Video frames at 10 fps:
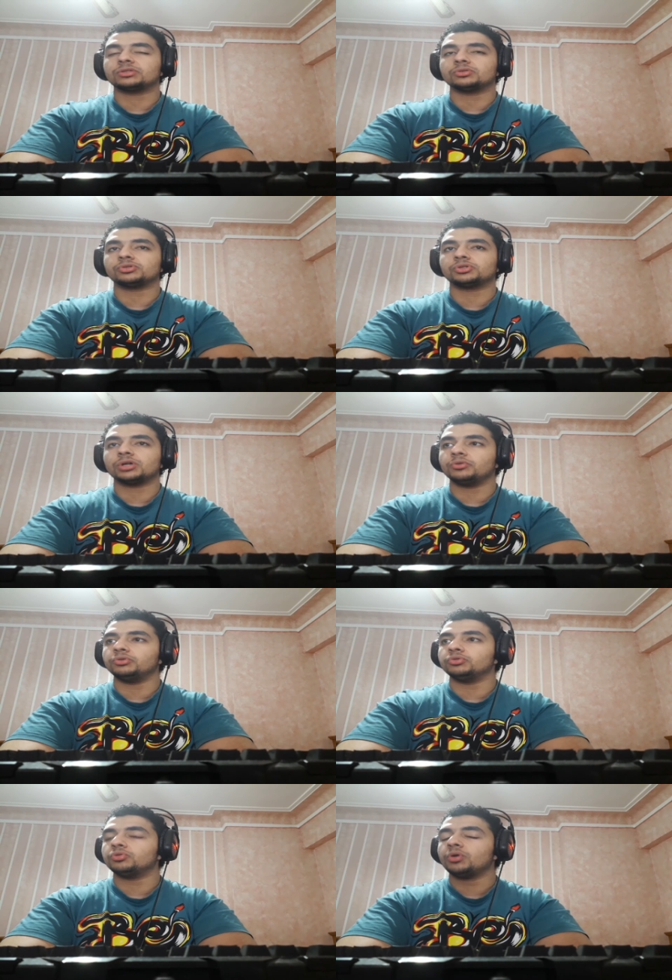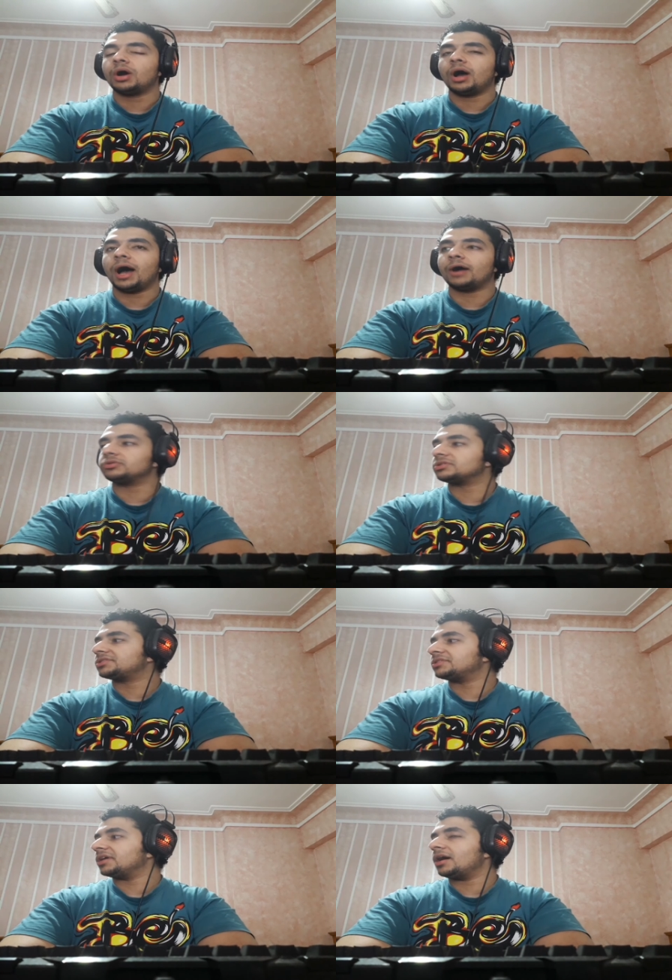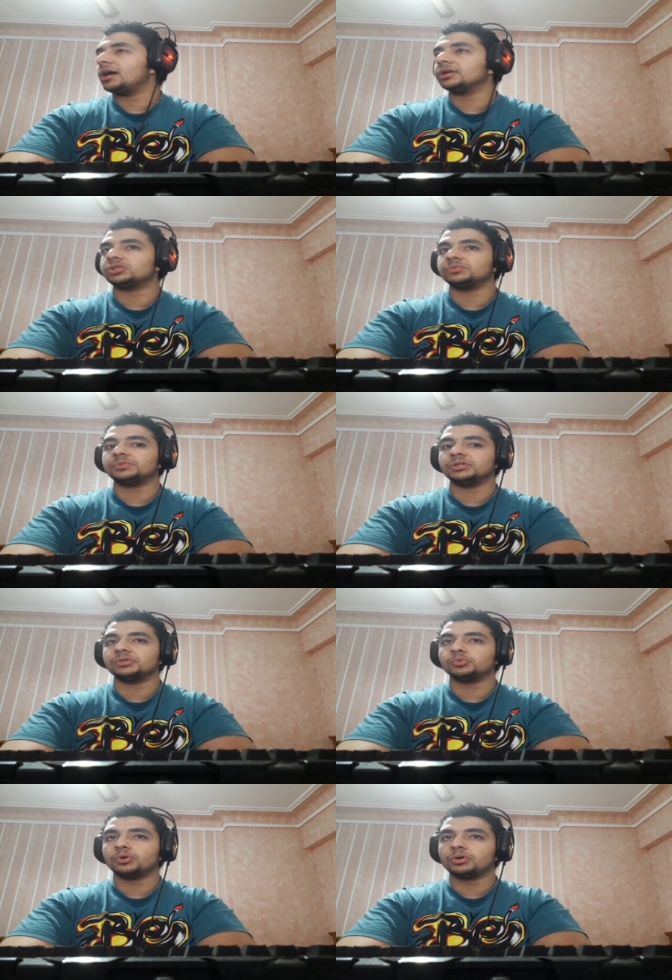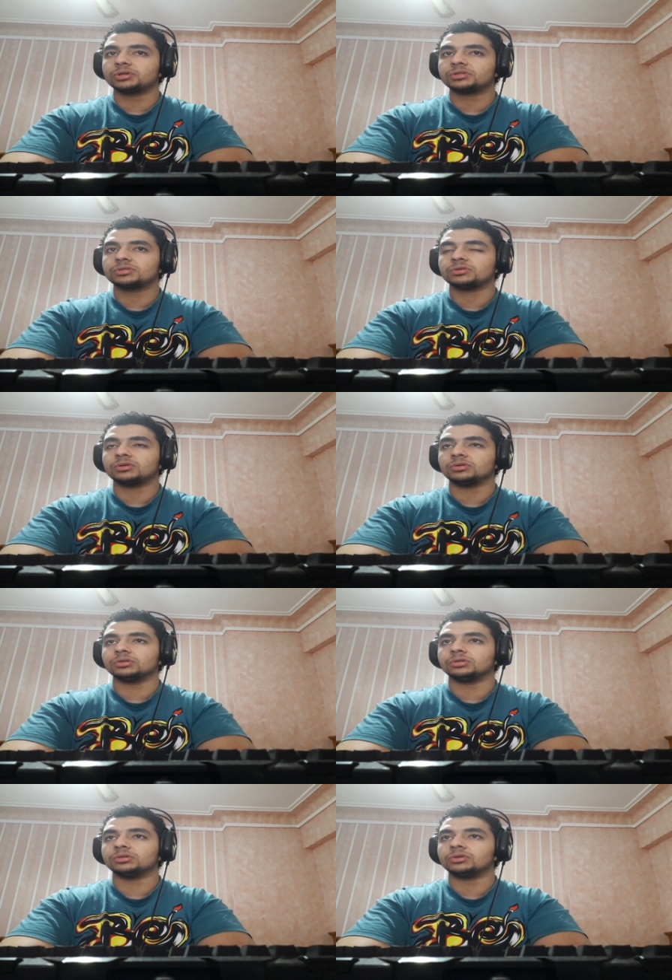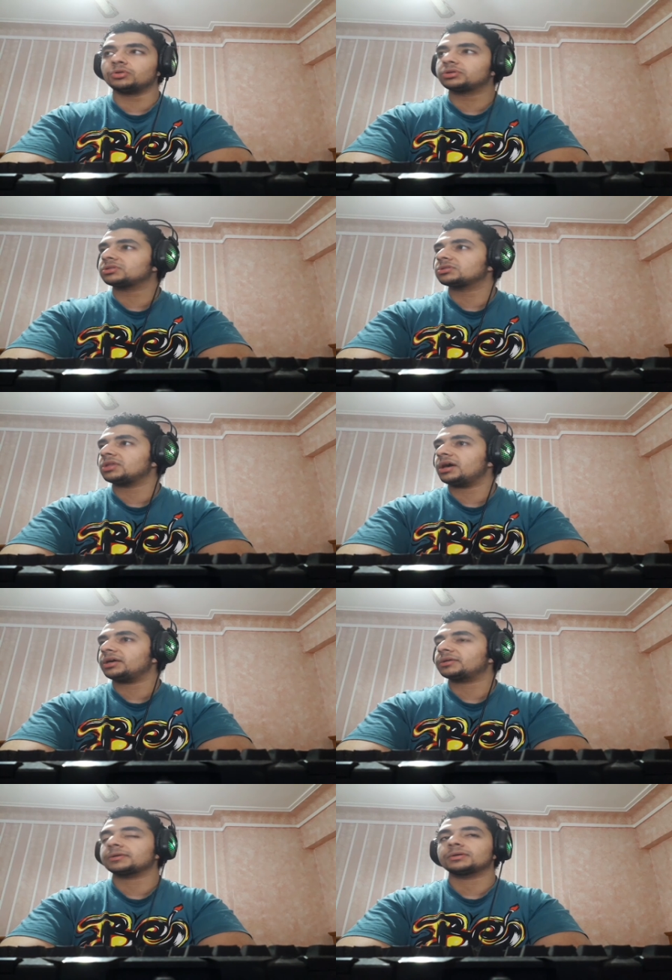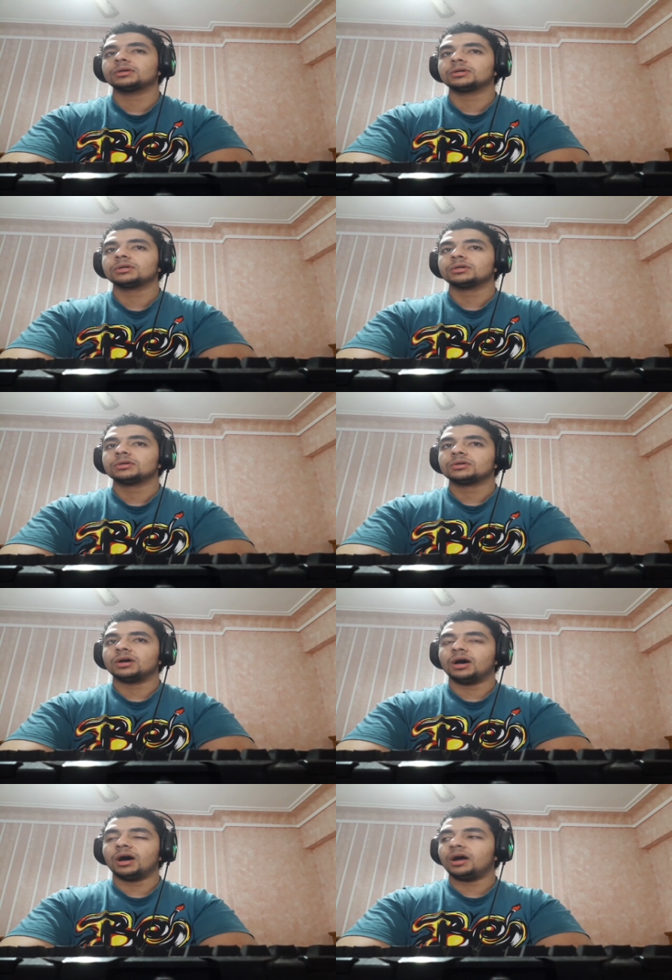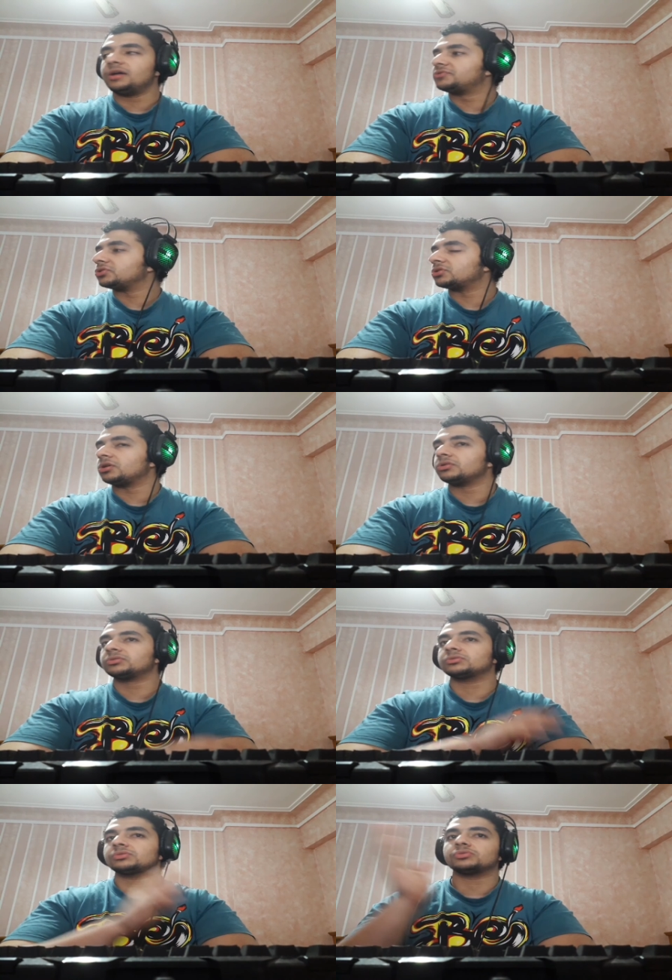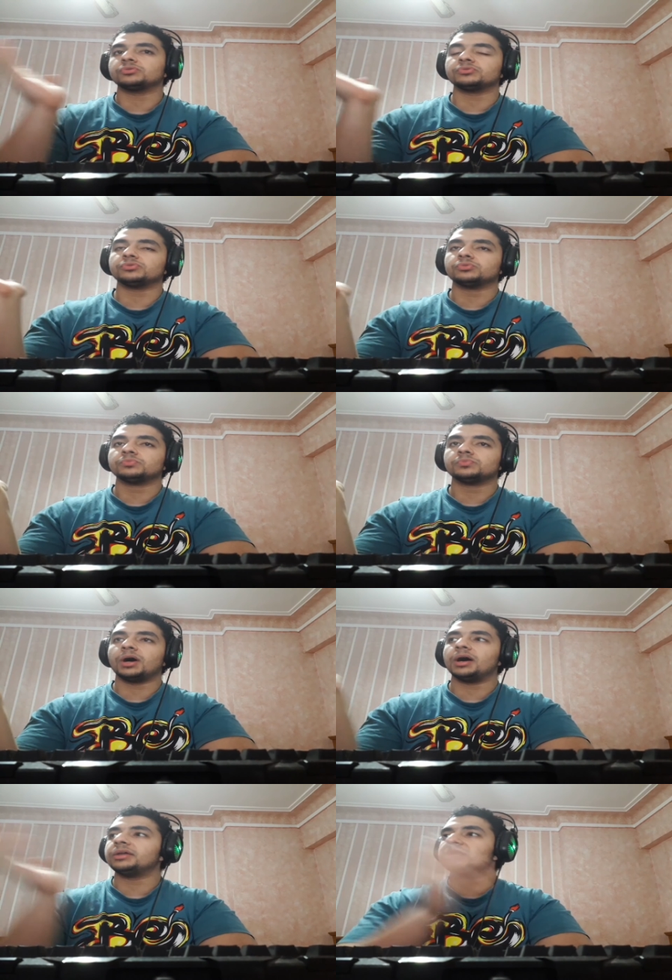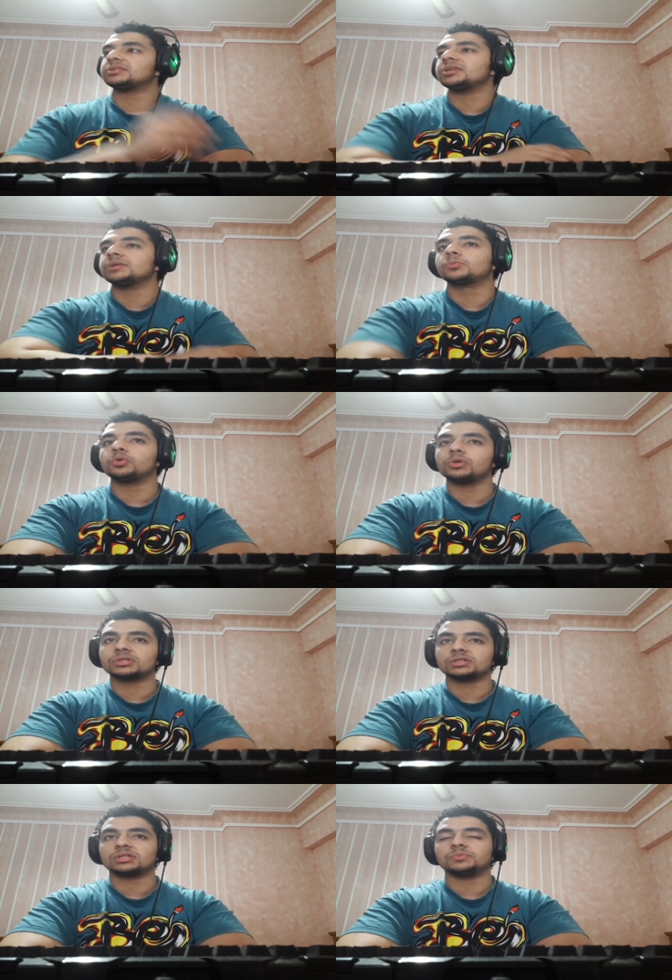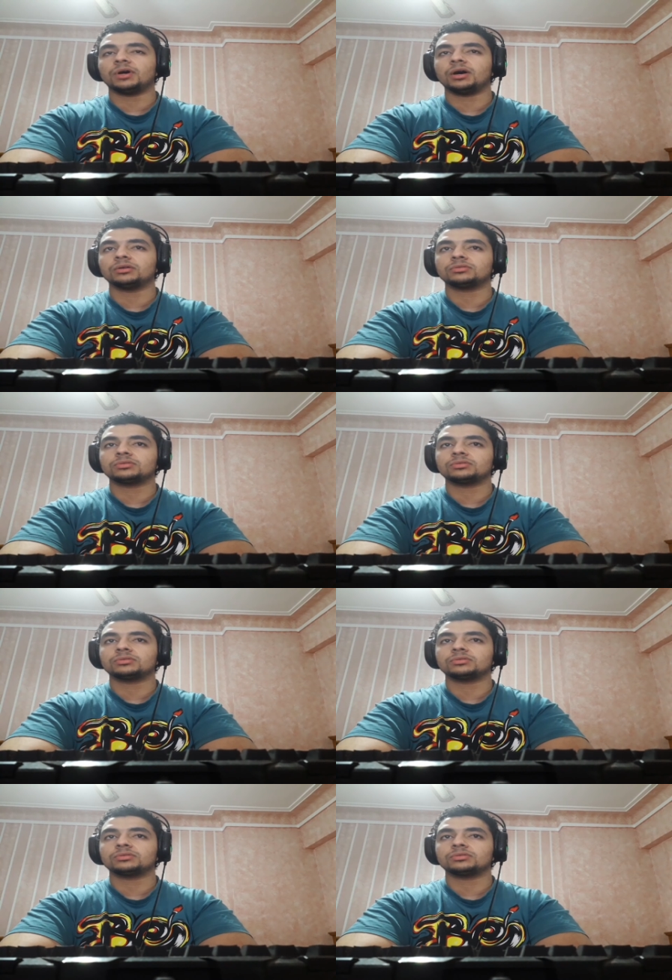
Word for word: to show you how is the RGB works or looks like uh, if you're going to buy the same cooler that I bought